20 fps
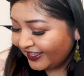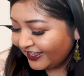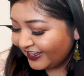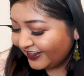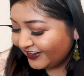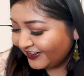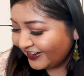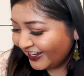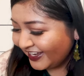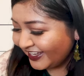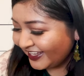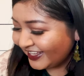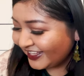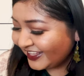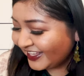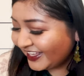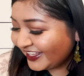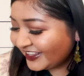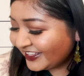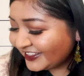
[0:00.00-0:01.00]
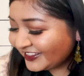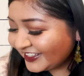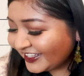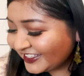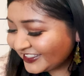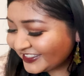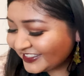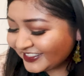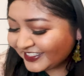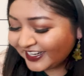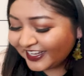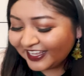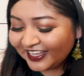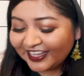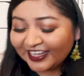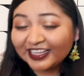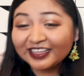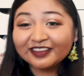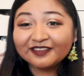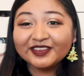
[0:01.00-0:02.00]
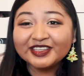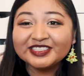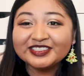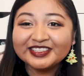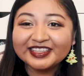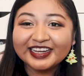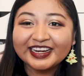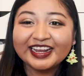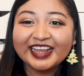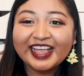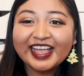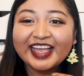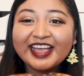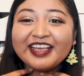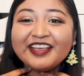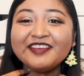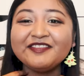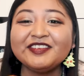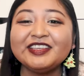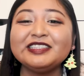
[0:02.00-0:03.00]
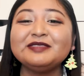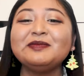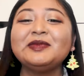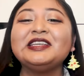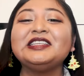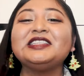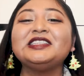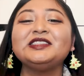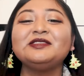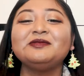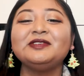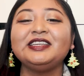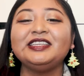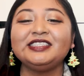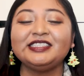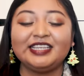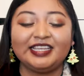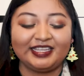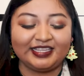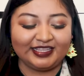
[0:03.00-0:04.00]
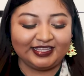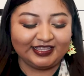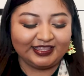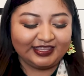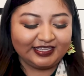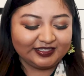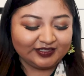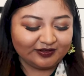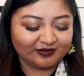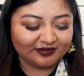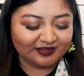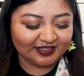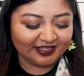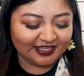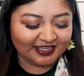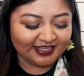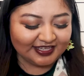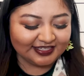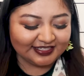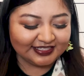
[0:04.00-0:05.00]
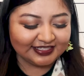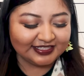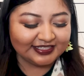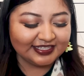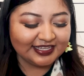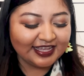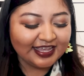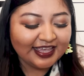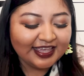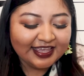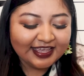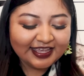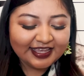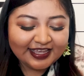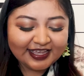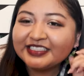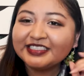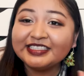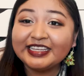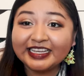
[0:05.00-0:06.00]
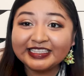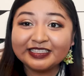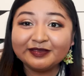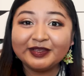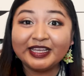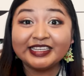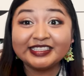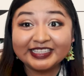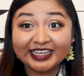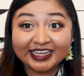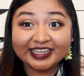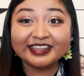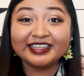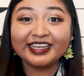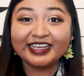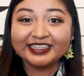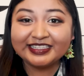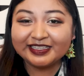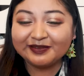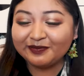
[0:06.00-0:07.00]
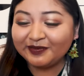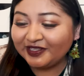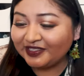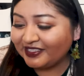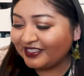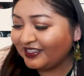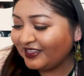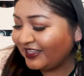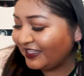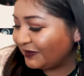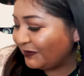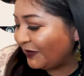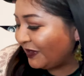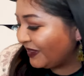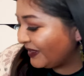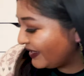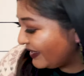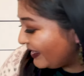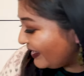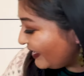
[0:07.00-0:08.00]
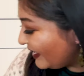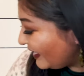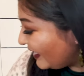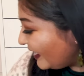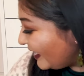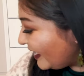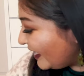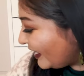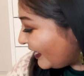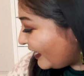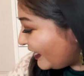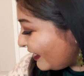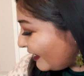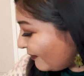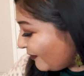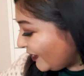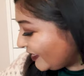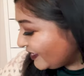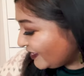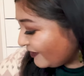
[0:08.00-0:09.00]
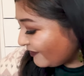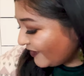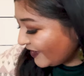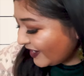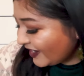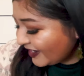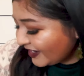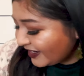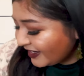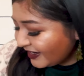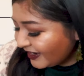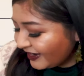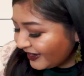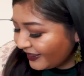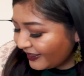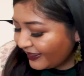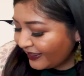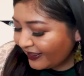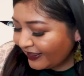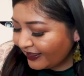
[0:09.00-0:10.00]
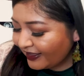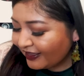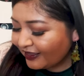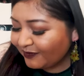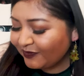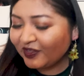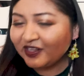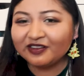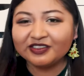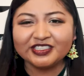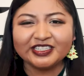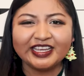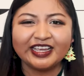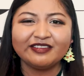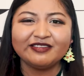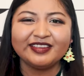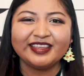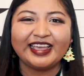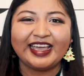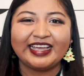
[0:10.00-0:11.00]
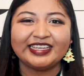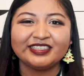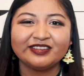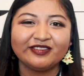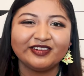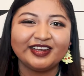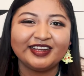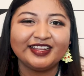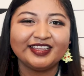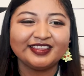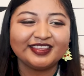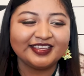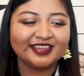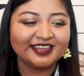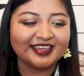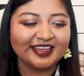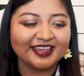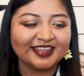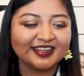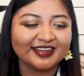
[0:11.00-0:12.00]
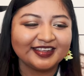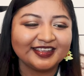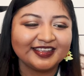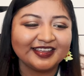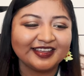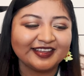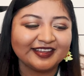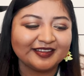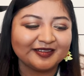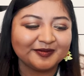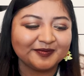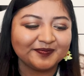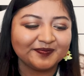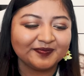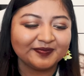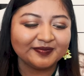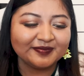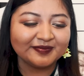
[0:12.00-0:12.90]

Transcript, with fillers: All right, and then the last individual that I have is my sweet little niece. She's 18, exactly 18 months this month. Um, and so for her, um, you know, she can't really ask for anything yet. Um,